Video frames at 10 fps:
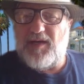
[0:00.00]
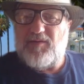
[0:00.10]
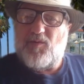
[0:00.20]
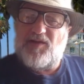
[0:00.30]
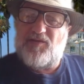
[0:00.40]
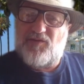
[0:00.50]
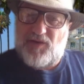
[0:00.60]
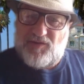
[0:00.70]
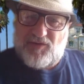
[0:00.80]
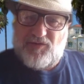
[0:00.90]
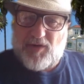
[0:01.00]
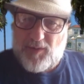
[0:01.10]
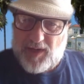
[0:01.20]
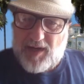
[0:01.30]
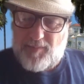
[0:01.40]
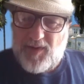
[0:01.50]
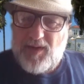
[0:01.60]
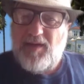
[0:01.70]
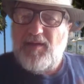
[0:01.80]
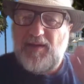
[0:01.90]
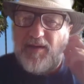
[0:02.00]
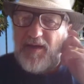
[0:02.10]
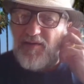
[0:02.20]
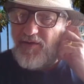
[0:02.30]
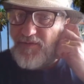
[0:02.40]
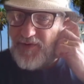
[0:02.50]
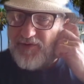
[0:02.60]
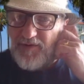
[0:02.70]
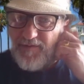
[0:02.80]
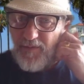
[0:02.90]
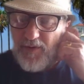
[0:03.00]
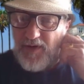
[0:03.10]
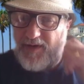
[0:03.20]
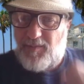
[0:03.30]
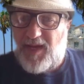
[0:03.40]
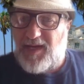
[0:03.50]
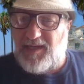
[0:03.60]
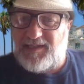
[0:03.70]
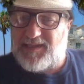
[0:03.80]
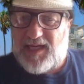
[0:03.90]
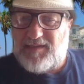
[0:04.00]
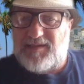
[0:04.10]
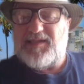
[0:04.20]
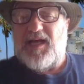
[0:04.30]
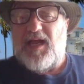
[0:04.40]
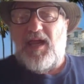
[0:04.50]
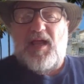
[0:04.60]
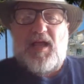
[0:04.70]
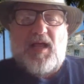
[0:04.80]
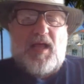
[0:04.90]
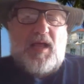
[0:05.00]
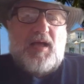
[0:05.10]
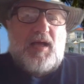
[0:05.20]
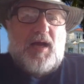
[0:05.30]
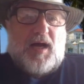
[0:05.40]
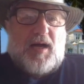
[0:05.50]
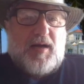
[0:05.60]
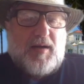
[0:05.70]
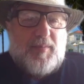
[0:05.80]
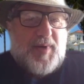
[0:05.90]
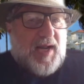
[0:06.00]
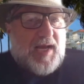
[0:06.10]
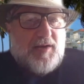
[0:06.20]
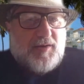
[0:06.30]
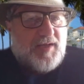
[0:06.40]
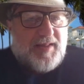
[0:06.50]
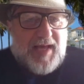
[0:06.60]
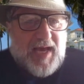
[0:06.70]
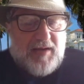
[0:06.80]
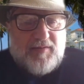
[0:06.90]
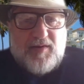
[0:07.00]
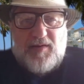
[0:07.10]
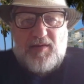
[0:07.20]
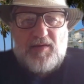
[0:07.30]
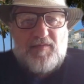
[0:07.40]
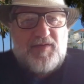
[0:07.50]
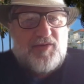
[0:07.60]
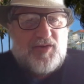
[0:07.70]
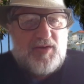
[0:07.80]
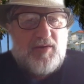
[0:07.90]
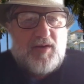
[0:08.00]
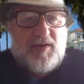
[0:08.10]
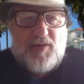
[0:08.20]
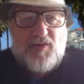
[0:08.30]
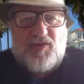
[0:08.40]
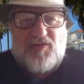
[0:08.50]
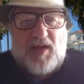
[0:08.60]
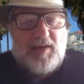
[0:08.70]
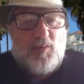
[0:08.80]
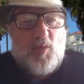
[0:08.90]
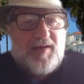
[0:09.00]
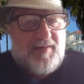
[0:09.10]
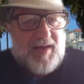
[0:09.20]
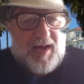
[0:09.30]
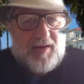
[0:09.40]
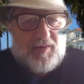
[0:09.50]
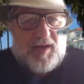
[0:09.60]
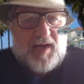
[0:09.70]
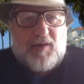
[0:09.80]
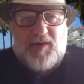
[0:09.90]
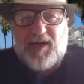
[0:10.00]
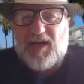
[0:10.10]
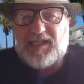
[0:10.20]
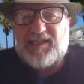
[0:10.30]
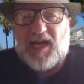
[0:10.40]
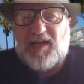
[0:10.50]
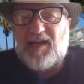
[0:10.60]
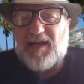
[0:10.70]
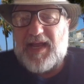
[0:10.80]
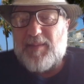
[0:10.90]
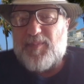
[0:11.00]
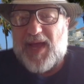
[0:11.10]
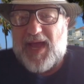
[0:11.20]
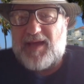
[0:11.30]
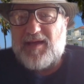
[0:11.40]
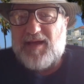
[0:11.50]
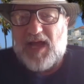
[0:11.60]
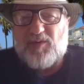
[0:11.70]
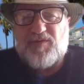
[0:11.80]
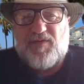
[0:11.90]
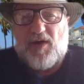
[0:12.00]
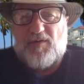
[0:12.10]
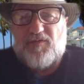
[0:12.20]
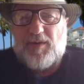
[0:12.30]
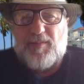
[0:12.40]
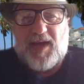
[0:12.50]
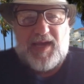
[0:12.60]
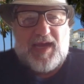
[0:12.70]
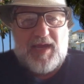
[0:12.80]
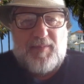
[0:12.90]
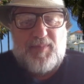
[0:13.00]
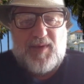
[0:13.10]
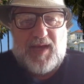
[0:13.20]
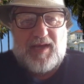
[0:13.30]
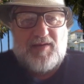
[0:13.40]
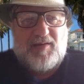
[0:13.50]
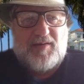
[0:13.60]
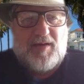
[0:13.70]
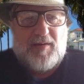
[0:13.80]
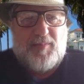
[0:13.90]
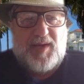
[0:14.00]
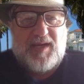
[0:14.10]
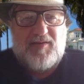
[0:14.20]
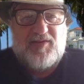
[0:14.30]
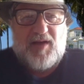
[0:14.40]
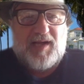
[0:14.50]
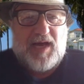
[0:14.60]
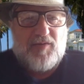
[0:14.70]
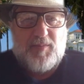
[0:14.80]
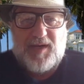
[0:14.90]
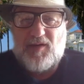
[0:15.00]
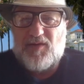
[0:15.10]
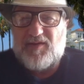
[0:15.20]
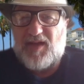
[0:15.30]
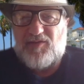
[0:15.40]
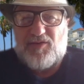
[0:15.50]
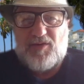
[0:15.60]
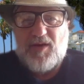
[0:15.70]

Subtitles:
And what is Jesus showing up? in this vision for? It didn't make any sense. But I looked at that vision until the sun went down, and I realized I needed to get back. I was far from my camp, and in being stuck out in the middle of the desert,